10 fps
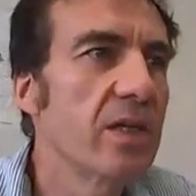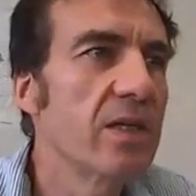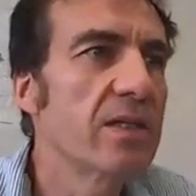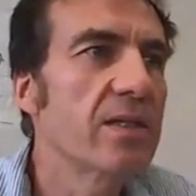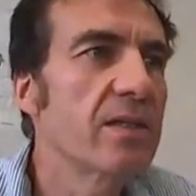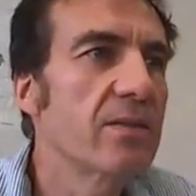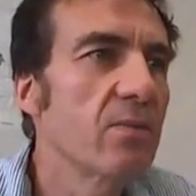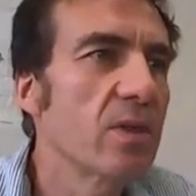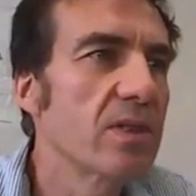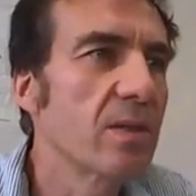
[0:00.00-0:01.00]
So
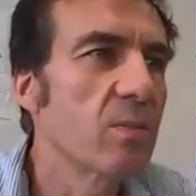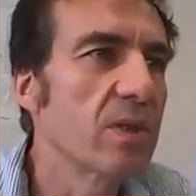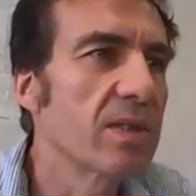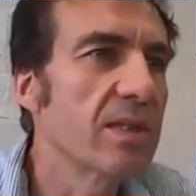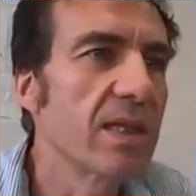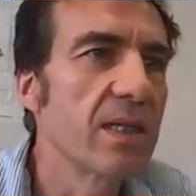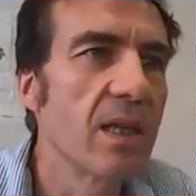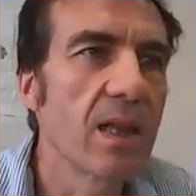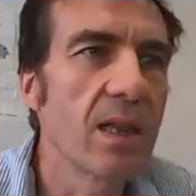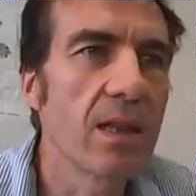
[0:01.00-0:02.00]
here's what someone
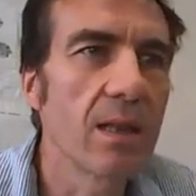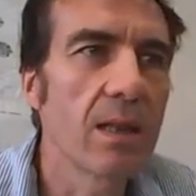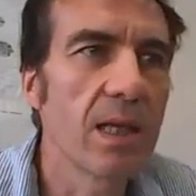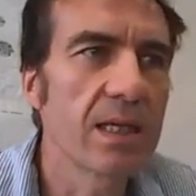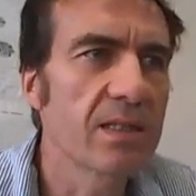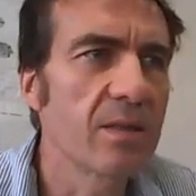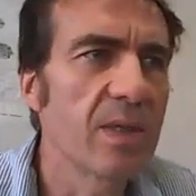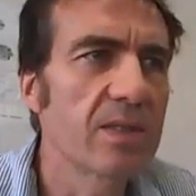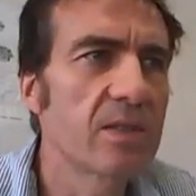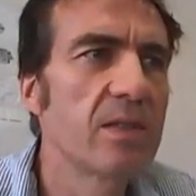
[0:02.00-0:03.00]
said
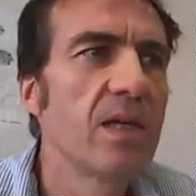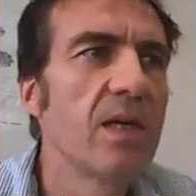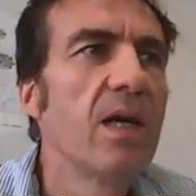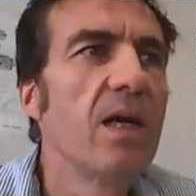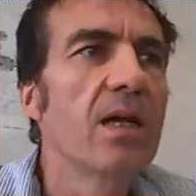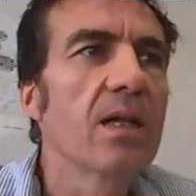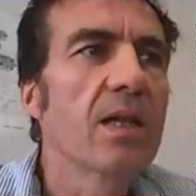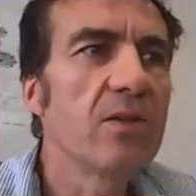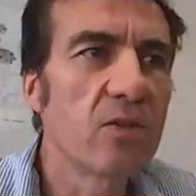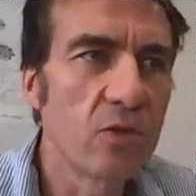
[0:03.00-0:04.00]
last semester.
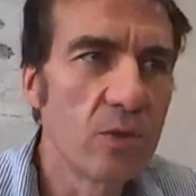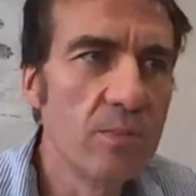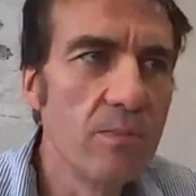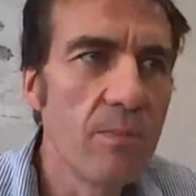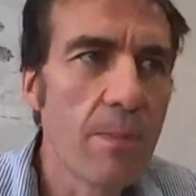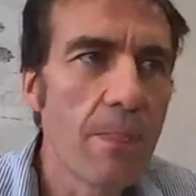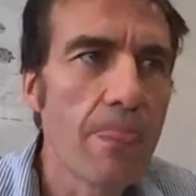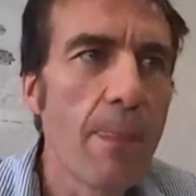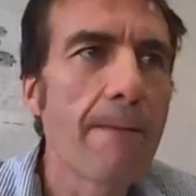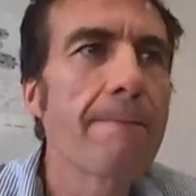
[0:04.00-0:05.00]
Clear the
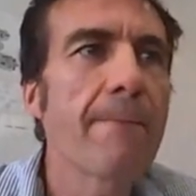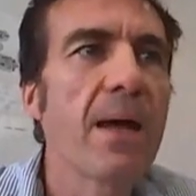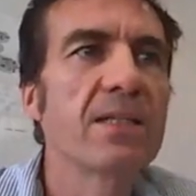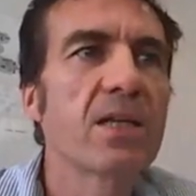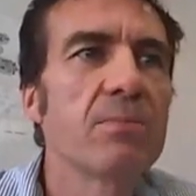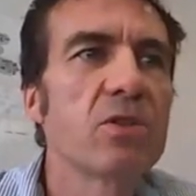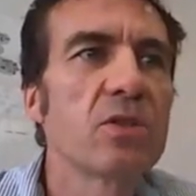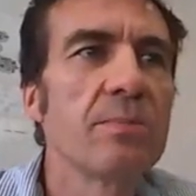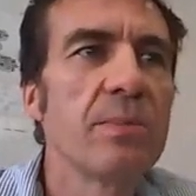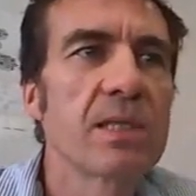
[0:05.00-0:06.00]
room
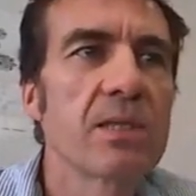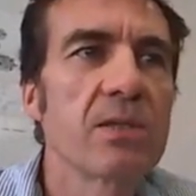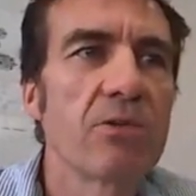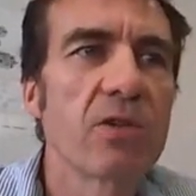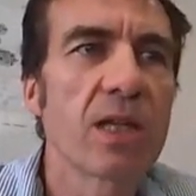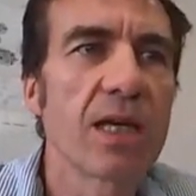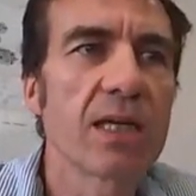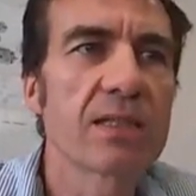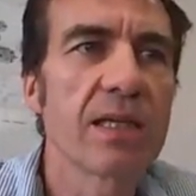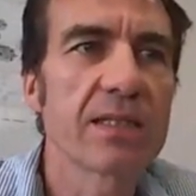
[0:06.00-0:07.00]
and come to the middle
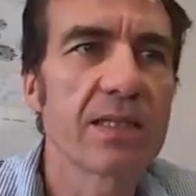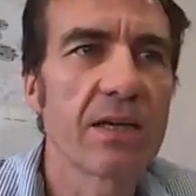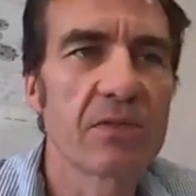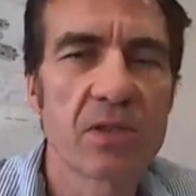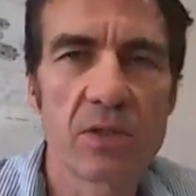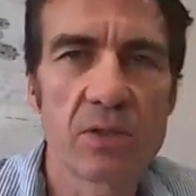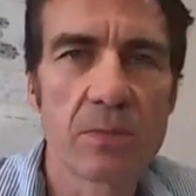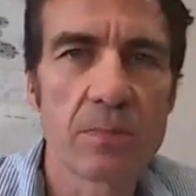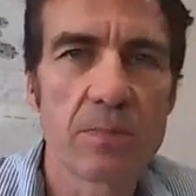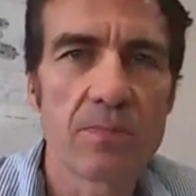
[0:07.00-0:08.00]
of the class as a half
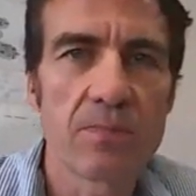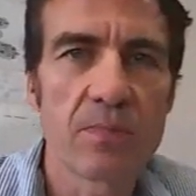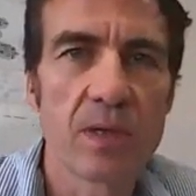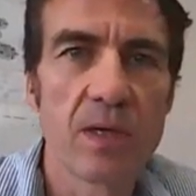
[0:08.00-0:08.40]
circle.